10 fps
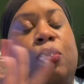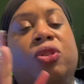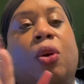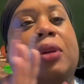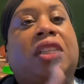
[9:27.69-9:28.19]

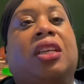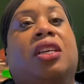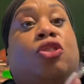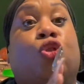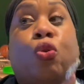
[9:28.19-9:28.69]
so many
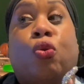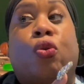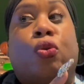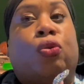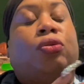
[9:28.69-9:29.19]
things.
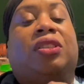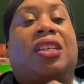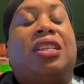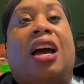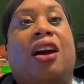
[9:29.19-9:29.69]
Google did
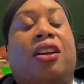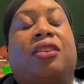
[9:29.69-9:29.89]
not